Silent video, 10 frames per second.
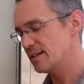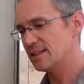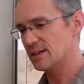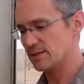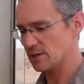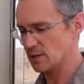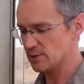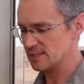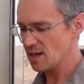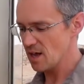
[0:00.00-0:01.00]
that
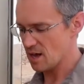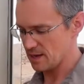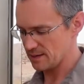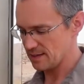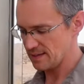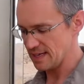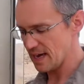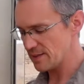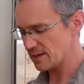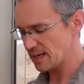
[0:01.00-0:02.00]
goes on the
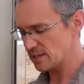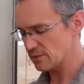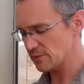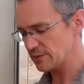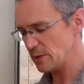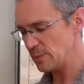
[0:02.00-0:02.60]
other end of the flow